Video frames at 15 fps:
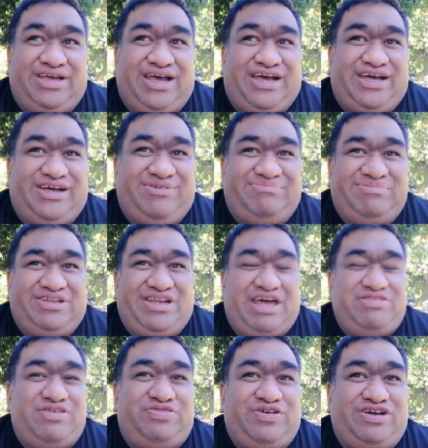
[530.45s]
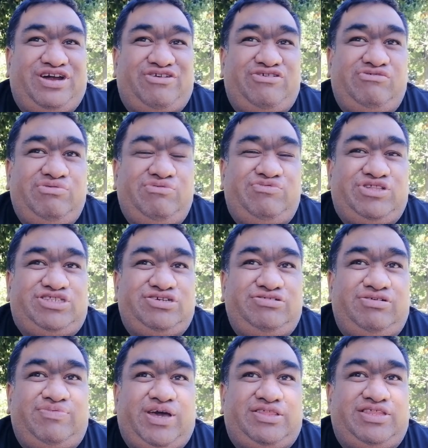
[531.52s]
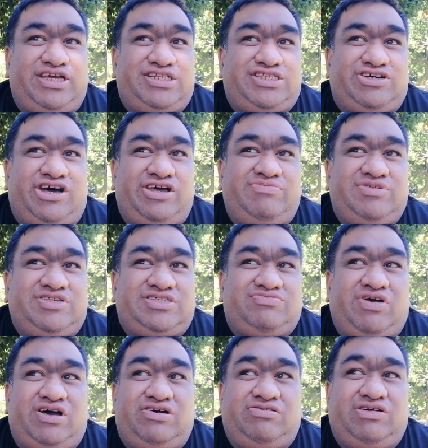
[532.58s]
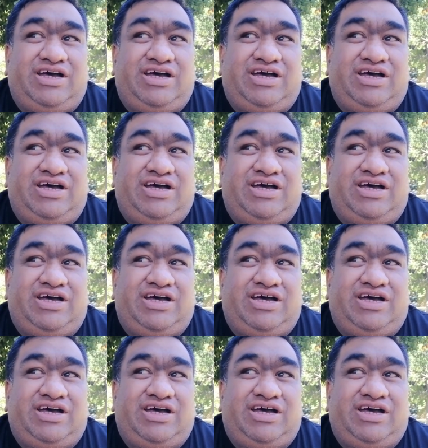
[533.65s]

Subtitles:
Another thing I remember too about that time as well,